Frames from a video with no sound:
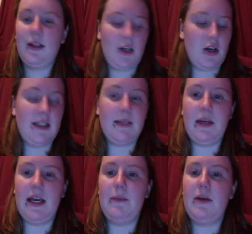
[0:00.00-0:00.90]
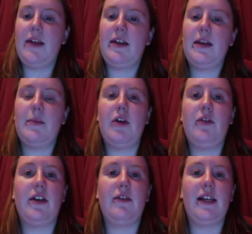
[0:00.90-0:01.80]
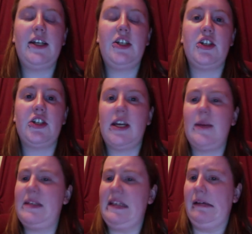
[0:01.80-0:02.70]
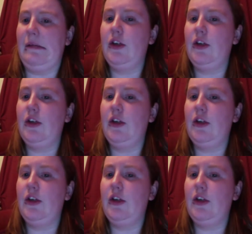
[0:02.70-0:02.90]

Got to be. But I think they're both in a relationship, so